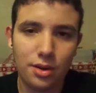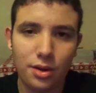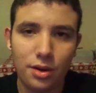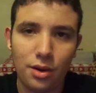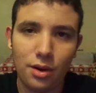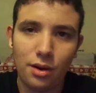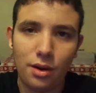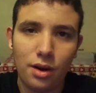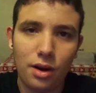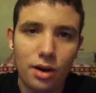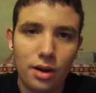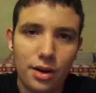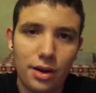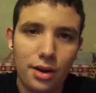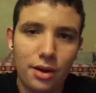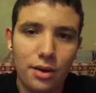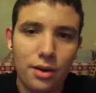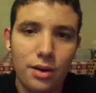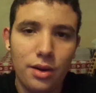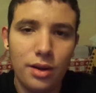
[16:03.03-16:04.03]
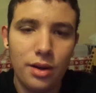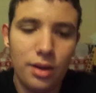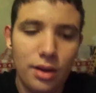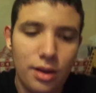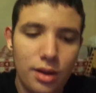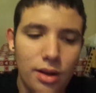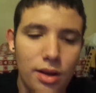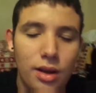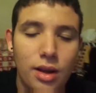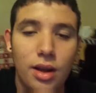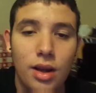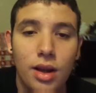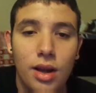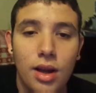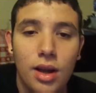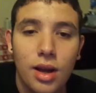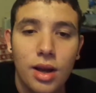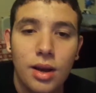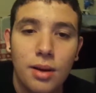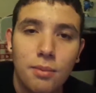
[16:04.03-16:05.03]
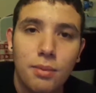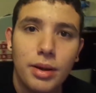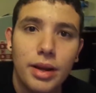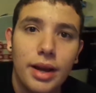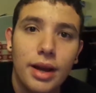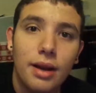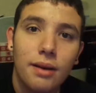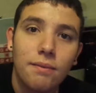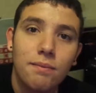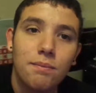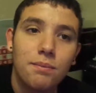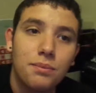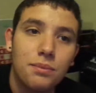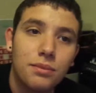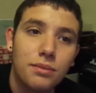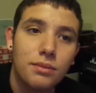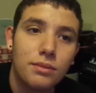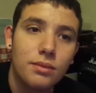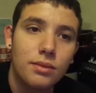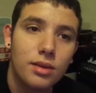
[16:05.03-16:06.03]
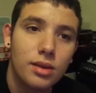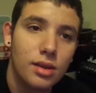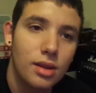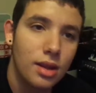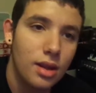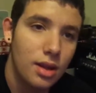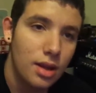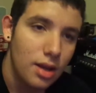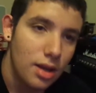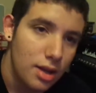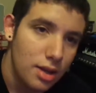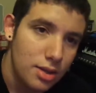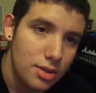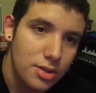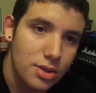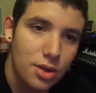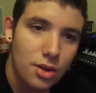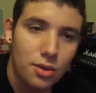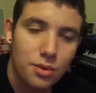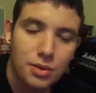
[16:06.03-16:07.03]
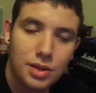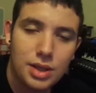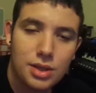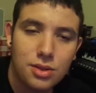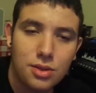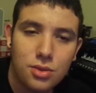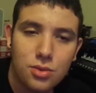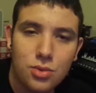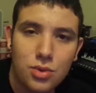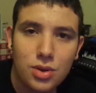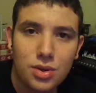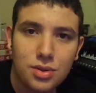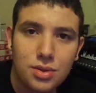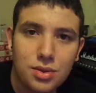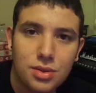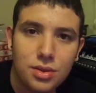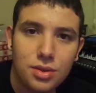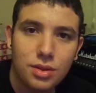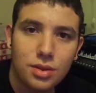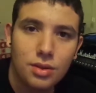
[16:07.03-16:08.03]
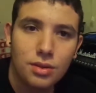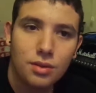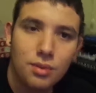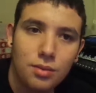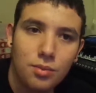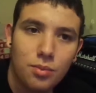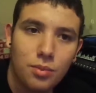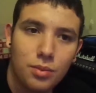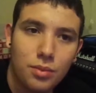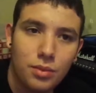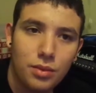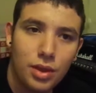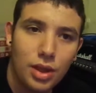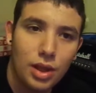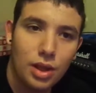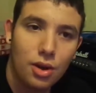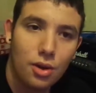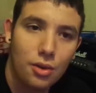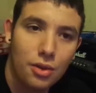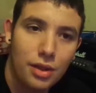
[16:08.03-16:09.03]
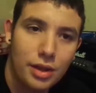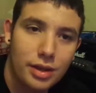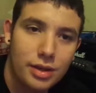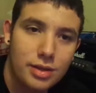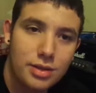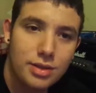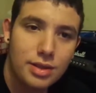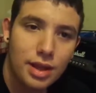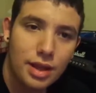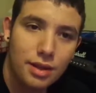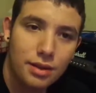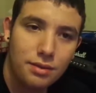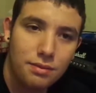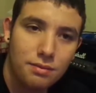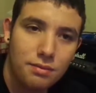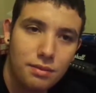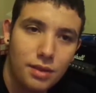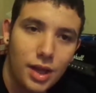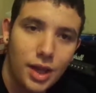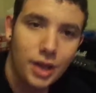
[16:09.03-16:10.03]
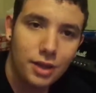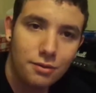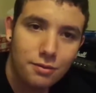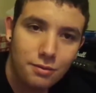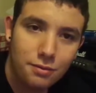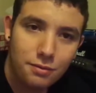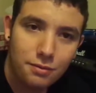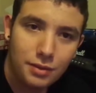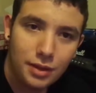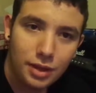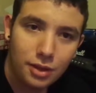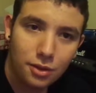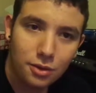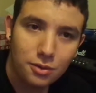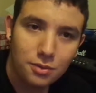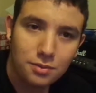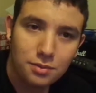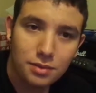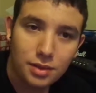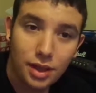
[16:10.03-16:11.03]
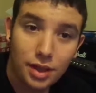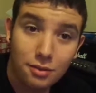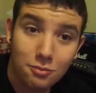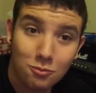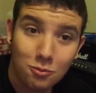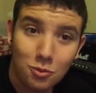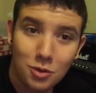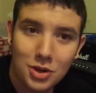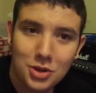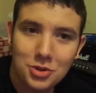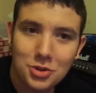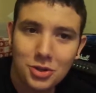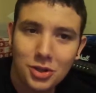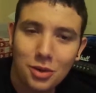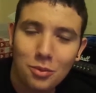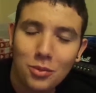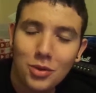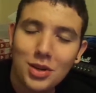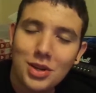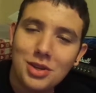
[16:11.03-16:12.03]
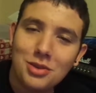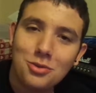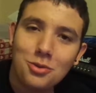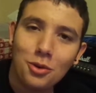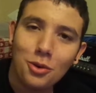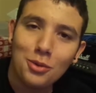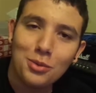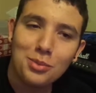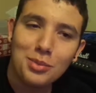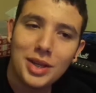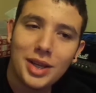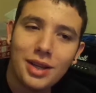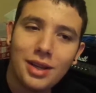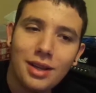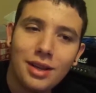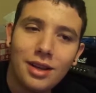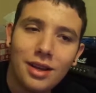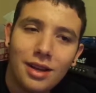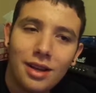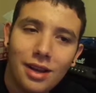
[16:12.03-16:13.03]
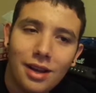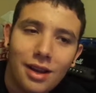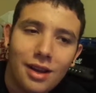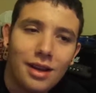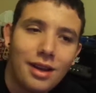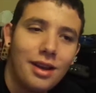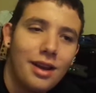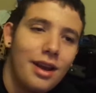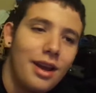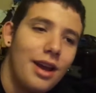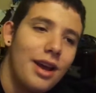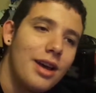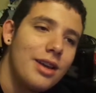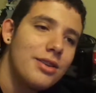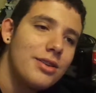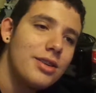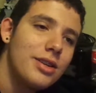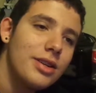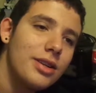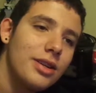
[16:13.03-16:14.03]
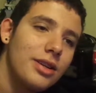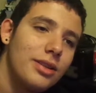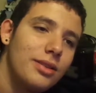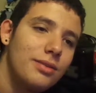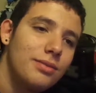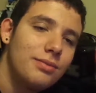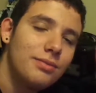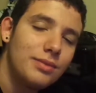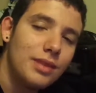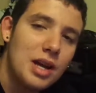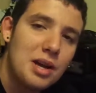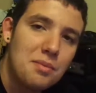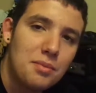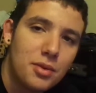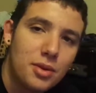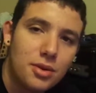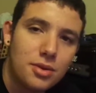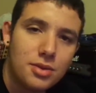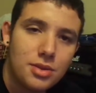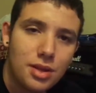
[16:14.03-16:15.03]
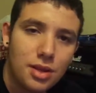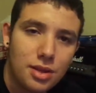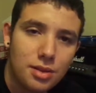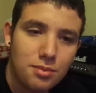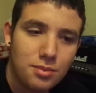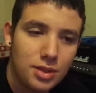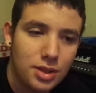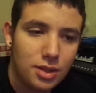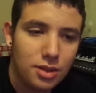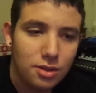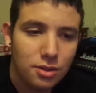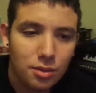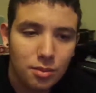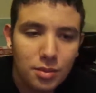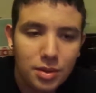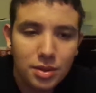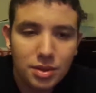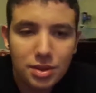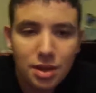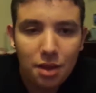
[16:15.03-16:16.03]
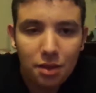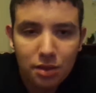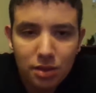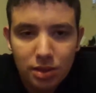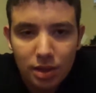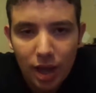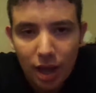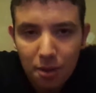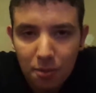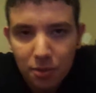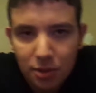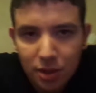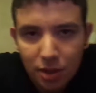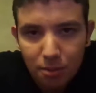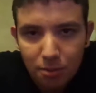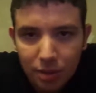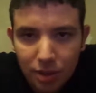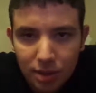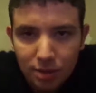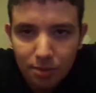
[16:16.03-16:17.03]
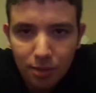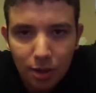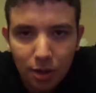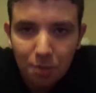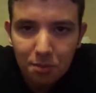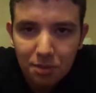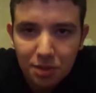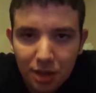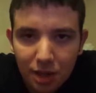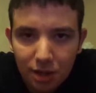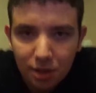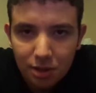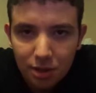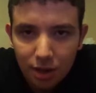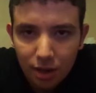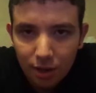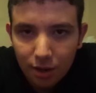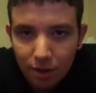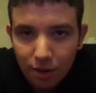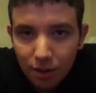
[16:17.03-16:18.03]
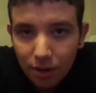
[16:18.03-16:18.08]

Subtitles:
your audio. But yeah, so these are just little things that I feel I wish someone had told me, and I'm here to tell them to you. I'm going to set this camera down because my arm's kind of tired.